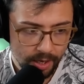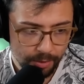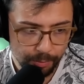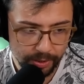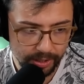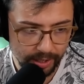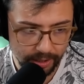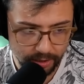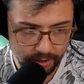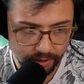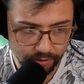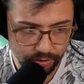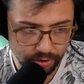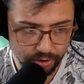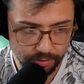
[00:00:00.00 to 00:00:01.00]
we can actually
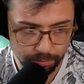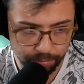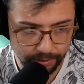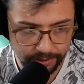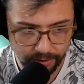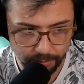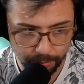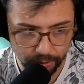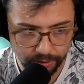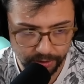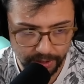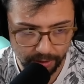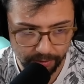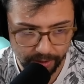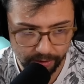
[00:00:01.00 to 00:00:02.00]
just press the buttons
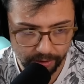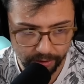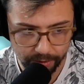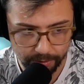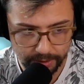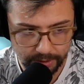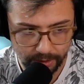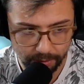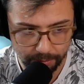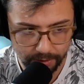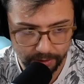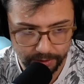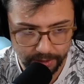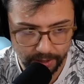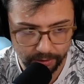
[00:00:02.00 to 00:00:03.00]
down here and they do exactly what
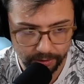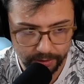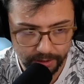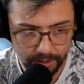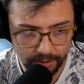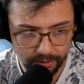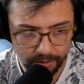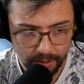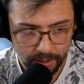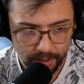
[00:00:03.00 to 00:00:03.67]
they say on the tin.